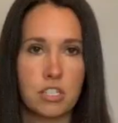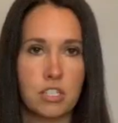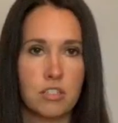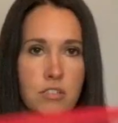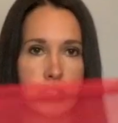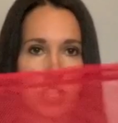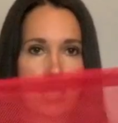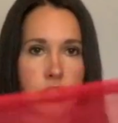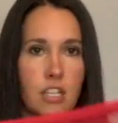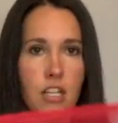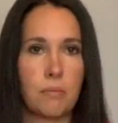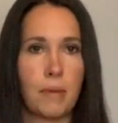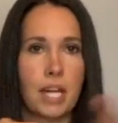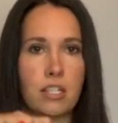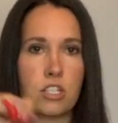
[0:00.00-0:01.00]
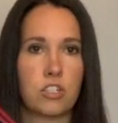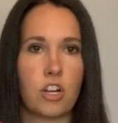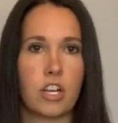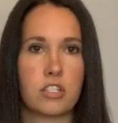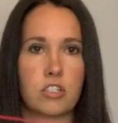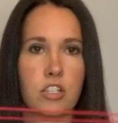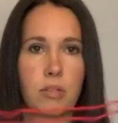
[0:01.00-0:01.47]
use this little mesh
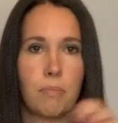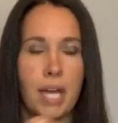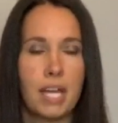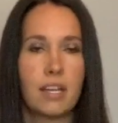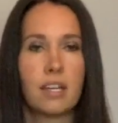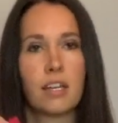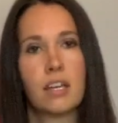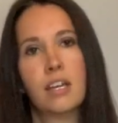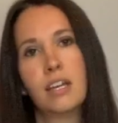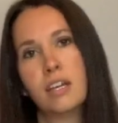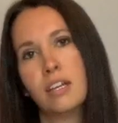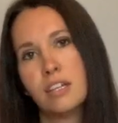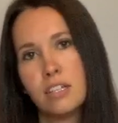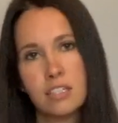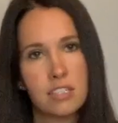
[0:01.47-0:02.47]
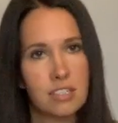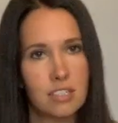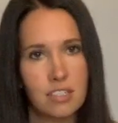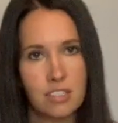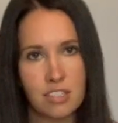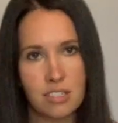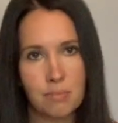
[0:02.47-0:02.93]
drawstring bag.
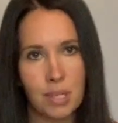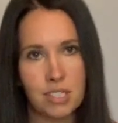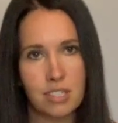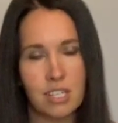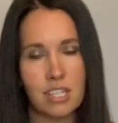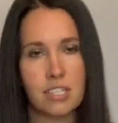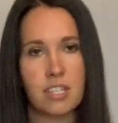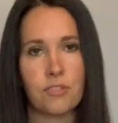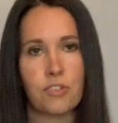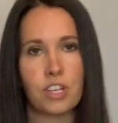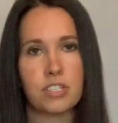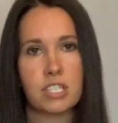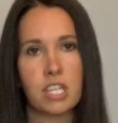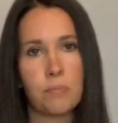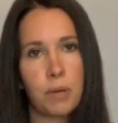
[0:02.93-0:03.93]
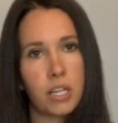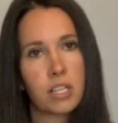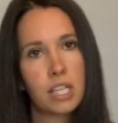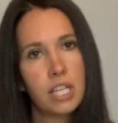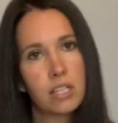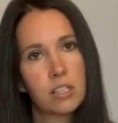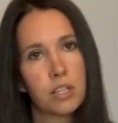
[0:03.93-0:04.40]
Just makes it easy for us to keep our
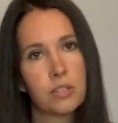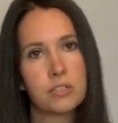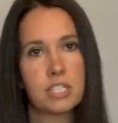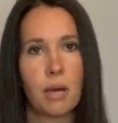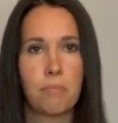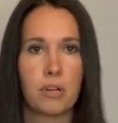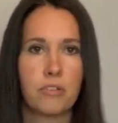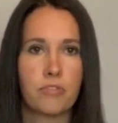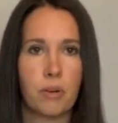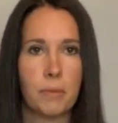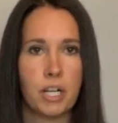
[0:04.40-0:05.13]
clean clothes separate from our